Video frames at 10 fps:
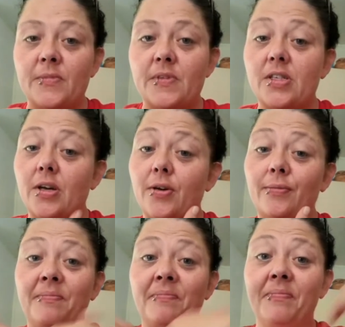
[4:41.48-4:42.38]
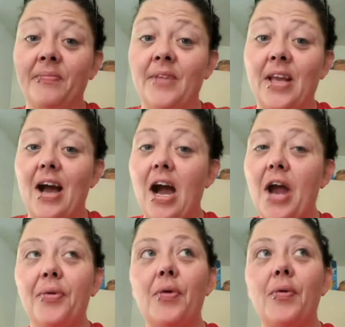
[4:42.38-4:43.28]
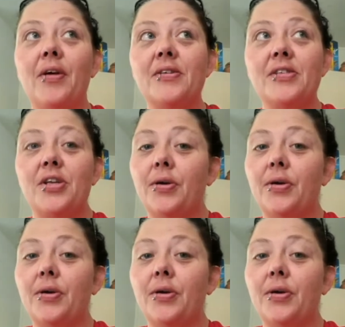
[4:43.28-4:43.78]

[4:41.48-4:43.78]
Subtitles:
So I don't know what else to do.